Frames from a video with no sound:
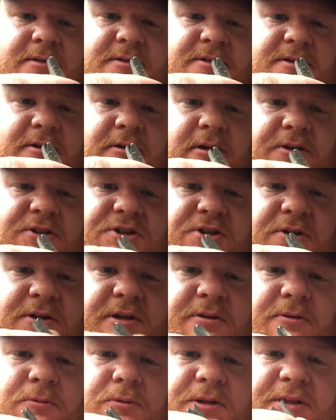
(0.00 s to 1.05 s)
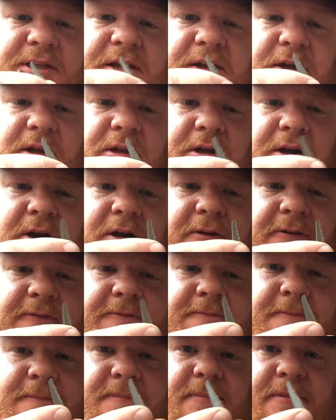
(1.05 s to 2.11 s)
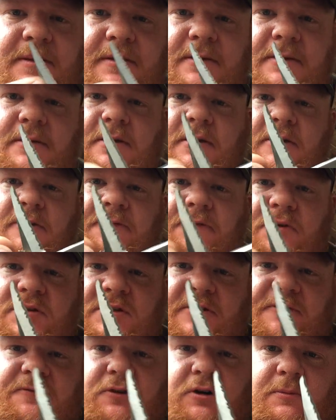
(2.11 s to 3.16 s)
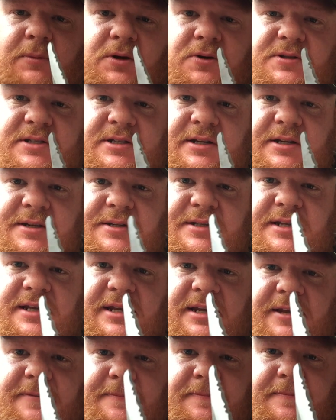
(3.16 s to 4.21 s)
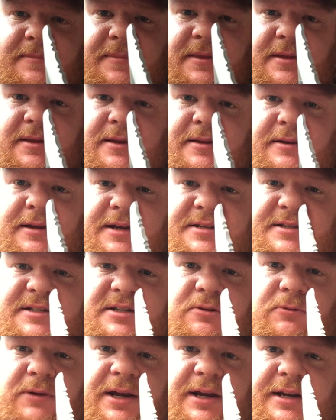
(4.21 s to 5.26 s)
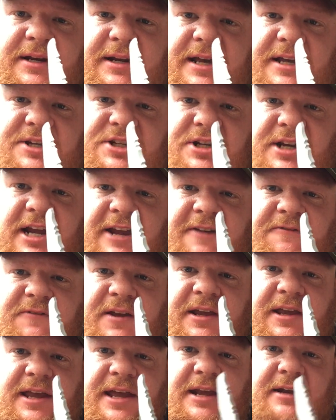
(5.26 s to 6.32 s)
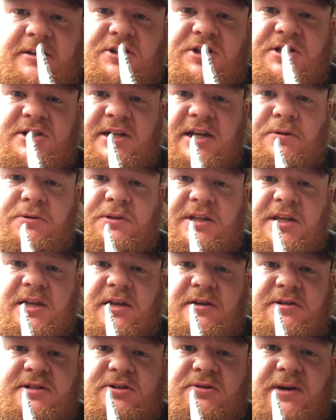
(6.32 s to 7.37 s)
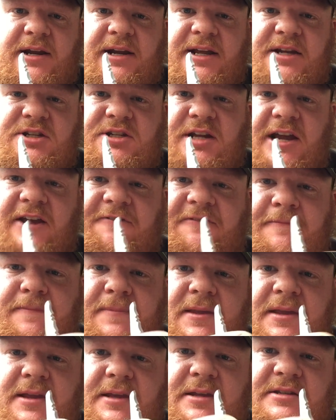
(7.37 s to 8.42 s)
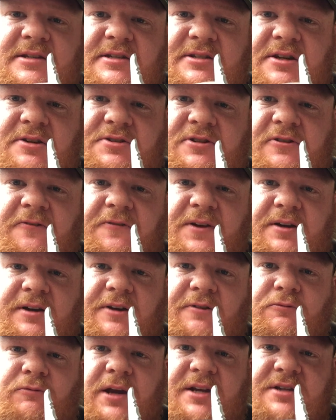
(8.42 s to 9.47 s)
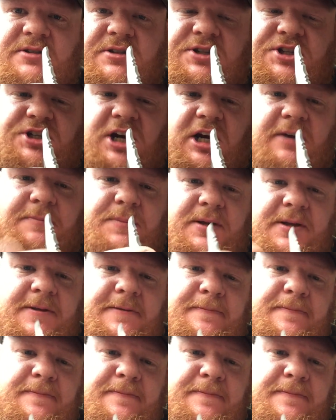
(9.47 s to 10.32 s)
So I'll show you what they all are. First and foremost is the nice serrated edge knife. Again, just like with the straight edge knife, this is also very razor sharp.